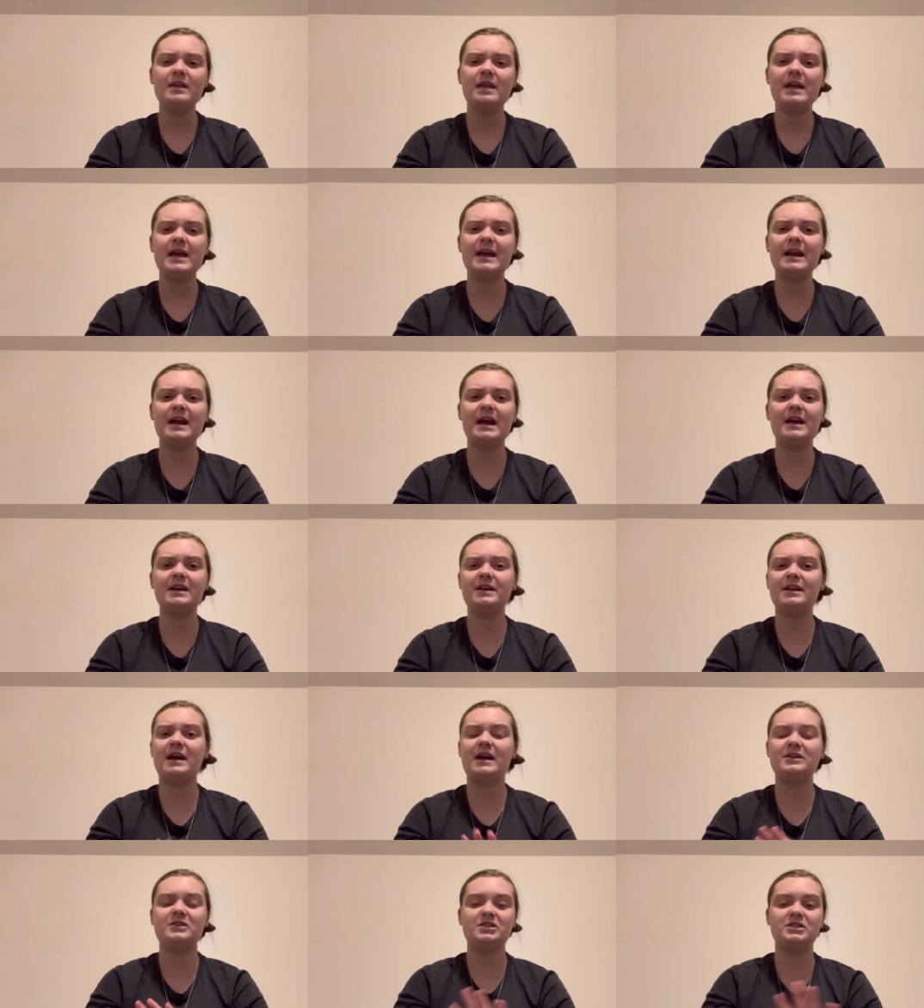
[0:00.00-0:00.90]
and I,
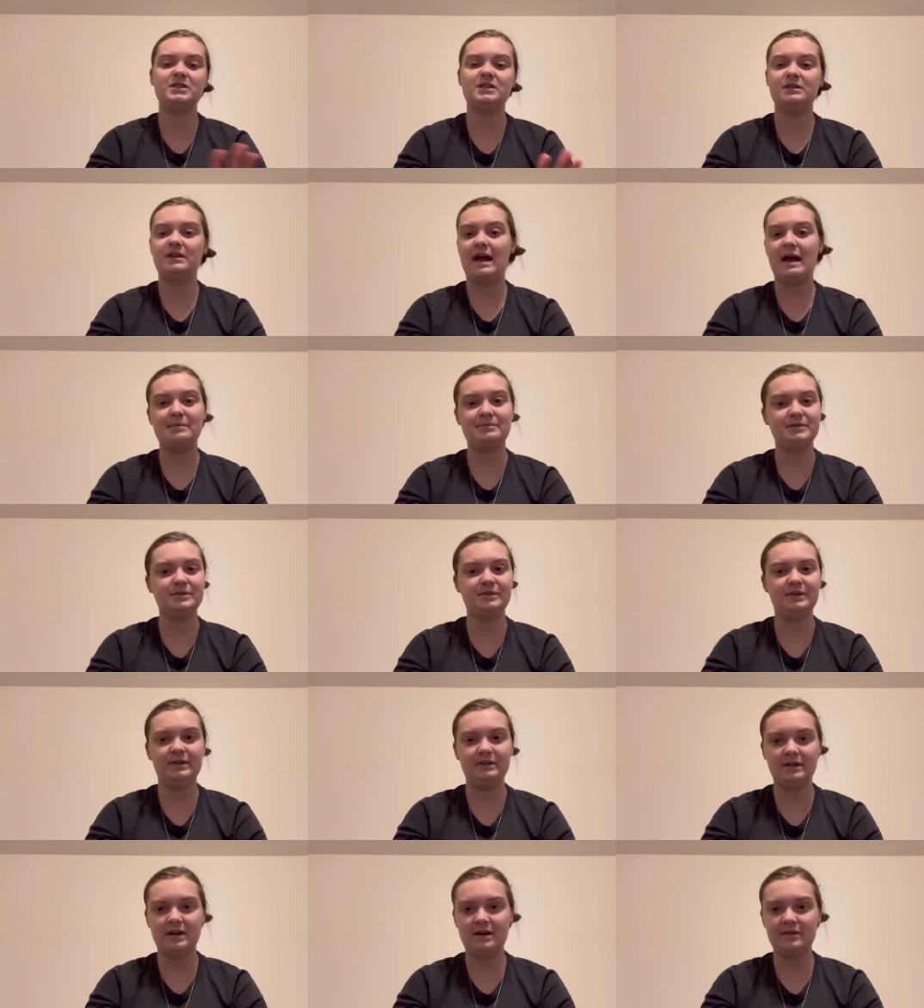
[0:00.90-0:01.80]
I just
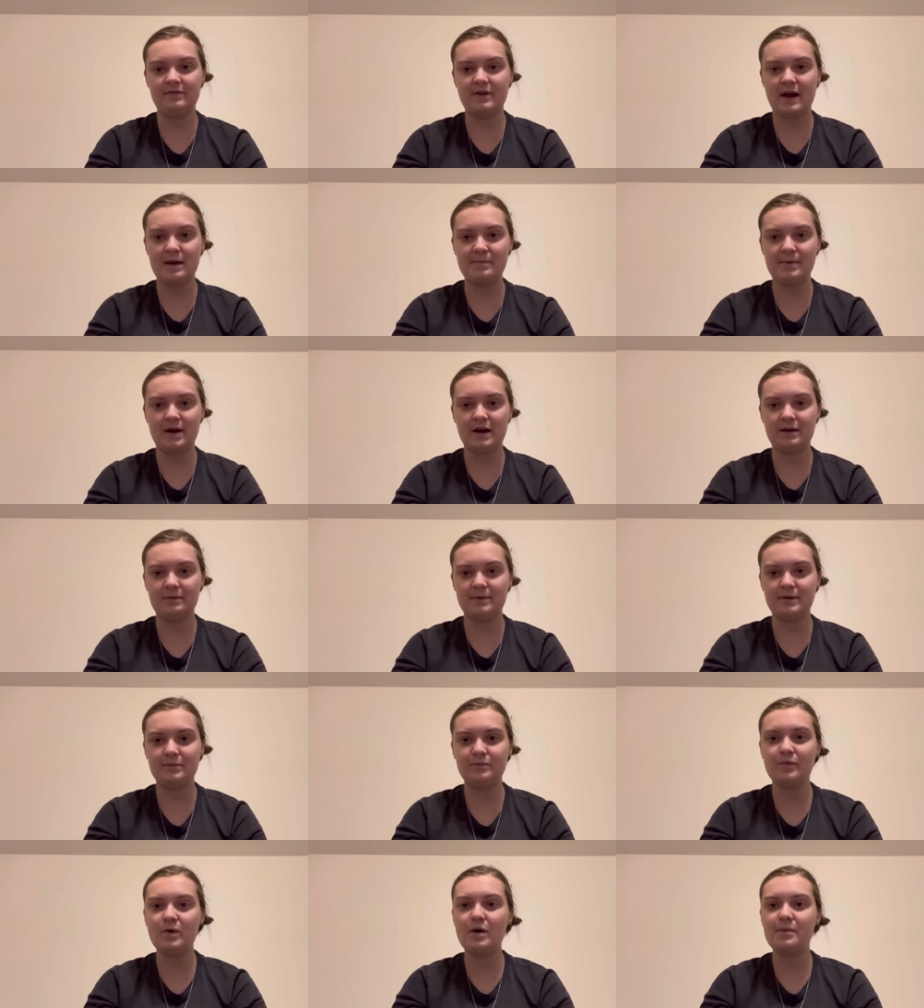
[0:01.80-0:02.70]
absolutely love Ibotta
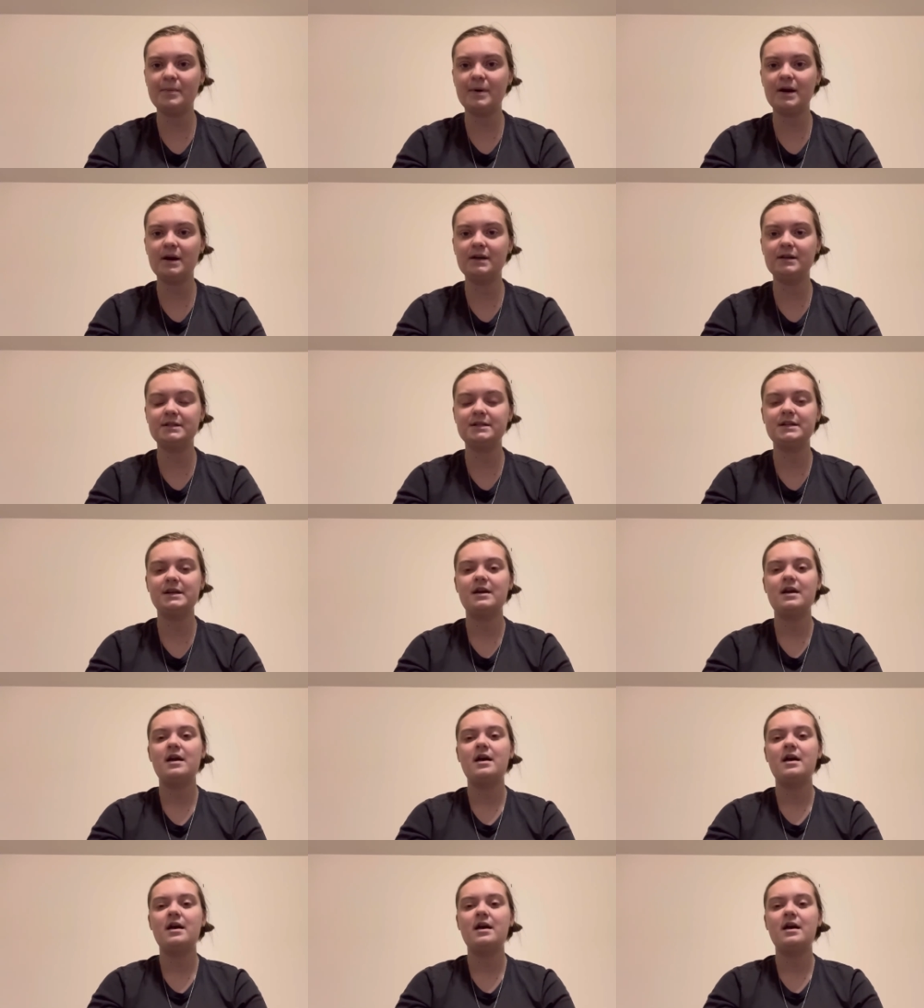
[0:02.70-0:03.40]
with Walmart.